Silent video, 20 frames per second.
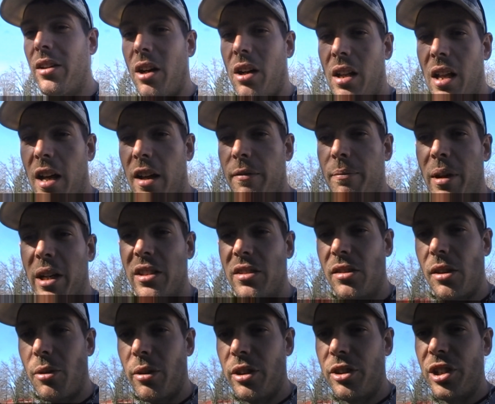I'll have my
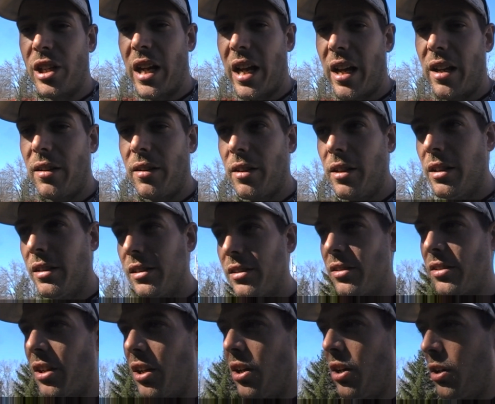storage again.
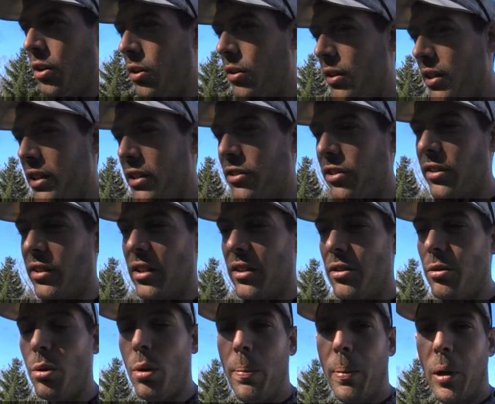So it's just a
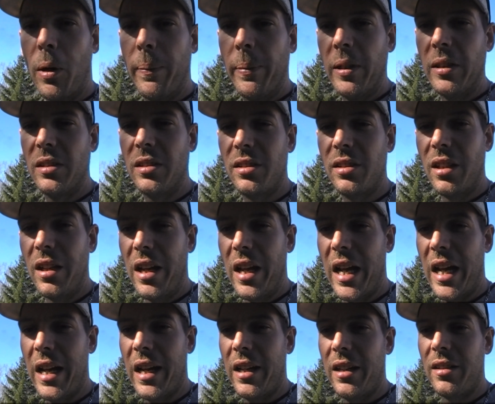dual purpose
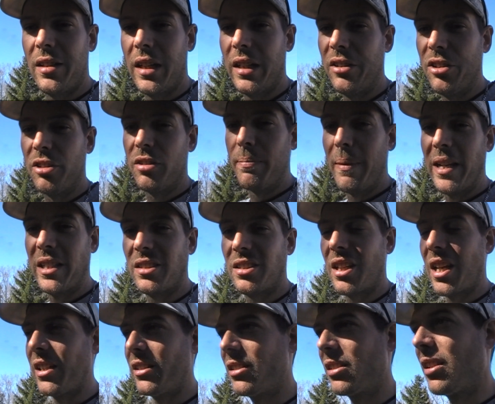and it just makes
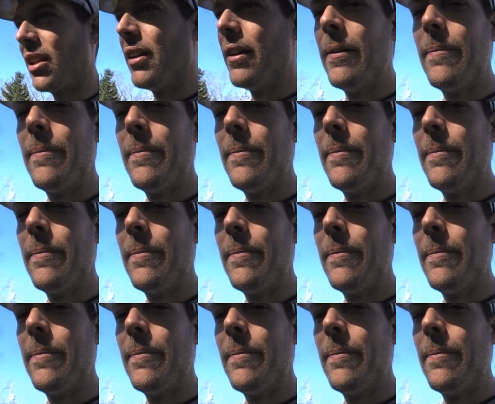sense.